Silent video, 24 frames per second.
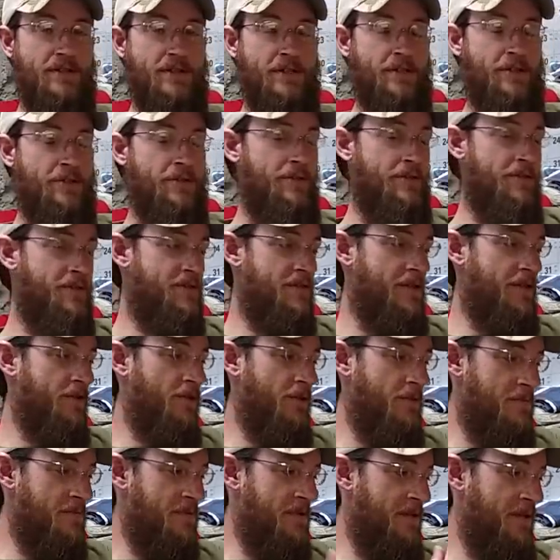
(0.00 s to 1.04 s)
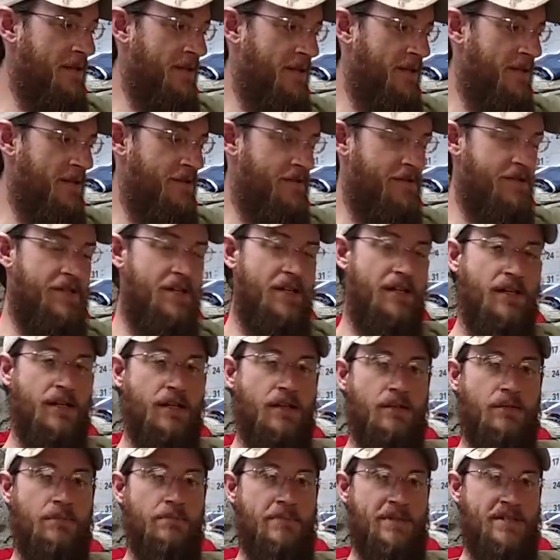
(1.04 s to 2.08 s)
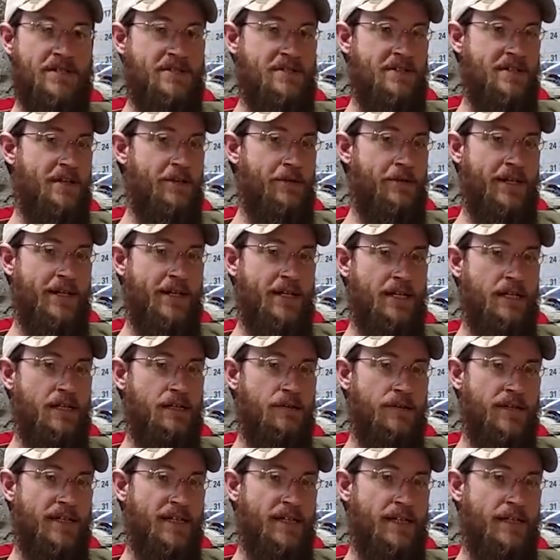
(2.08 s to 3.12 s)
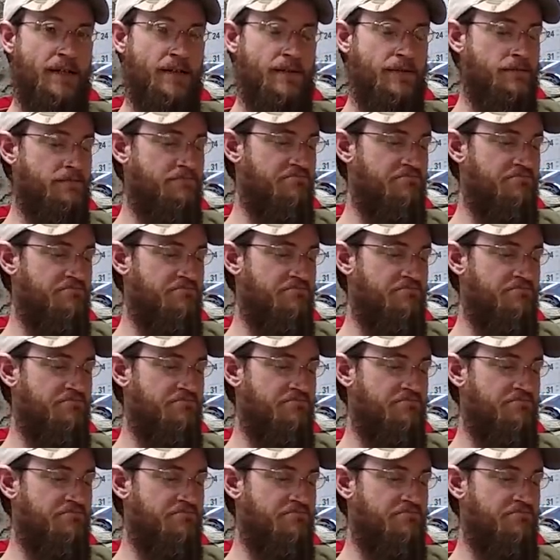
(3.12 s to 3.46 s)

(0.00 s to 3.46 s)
You know, it used to go upstairs. She, Mrs. Allegheny, clean.